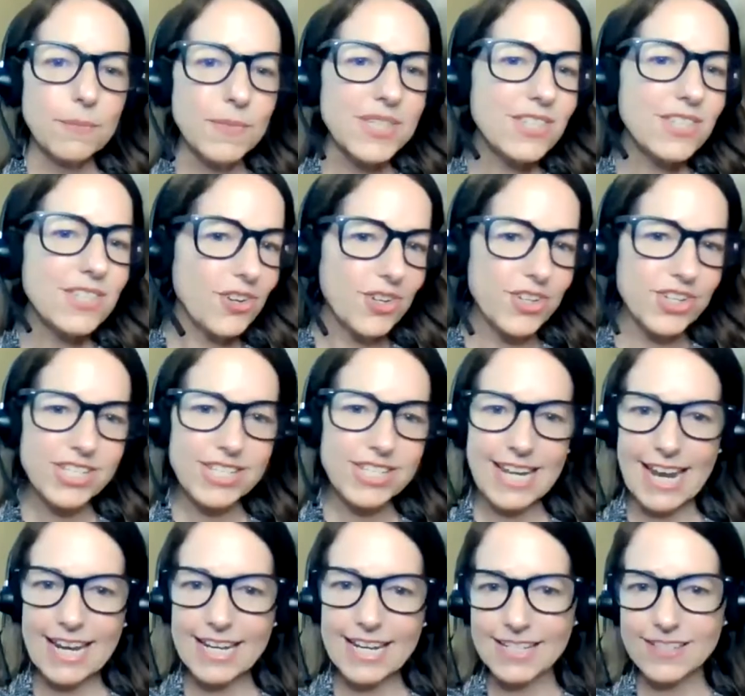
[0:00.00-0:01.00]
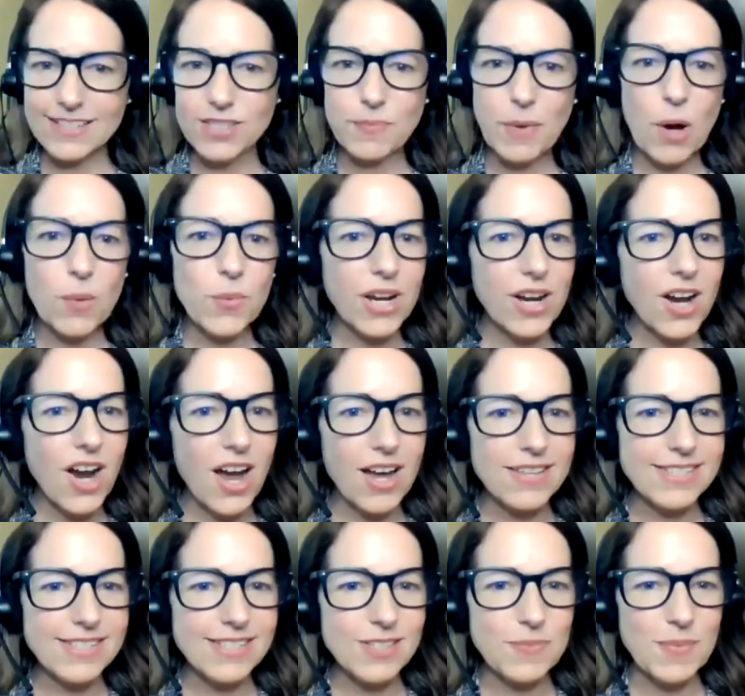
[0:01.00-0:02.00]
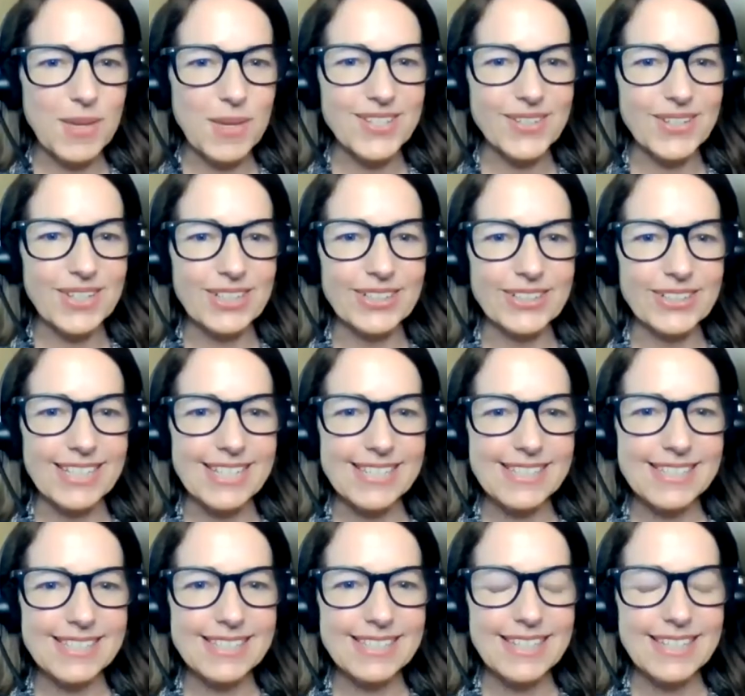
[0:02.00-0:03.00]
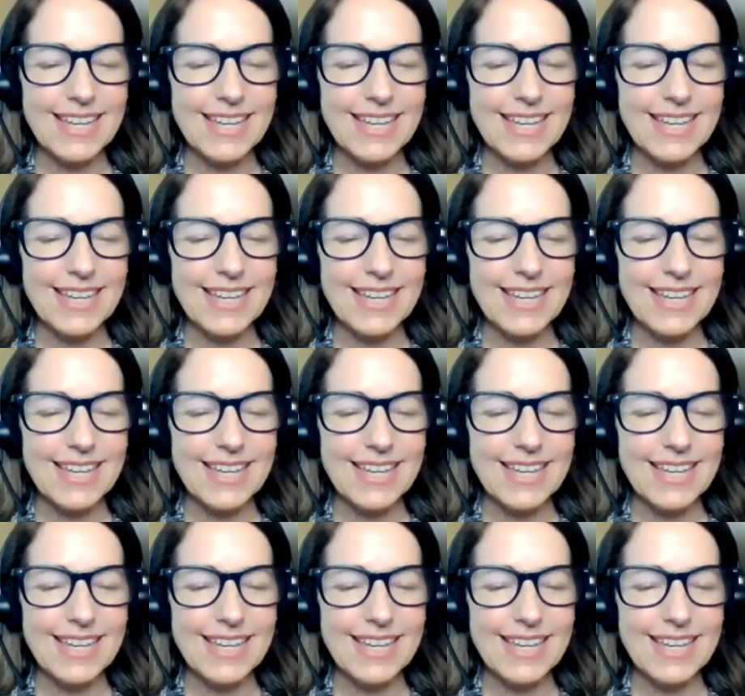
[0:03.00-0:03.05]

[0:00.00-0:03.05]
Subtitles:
misunderstandings about what causes mental illness.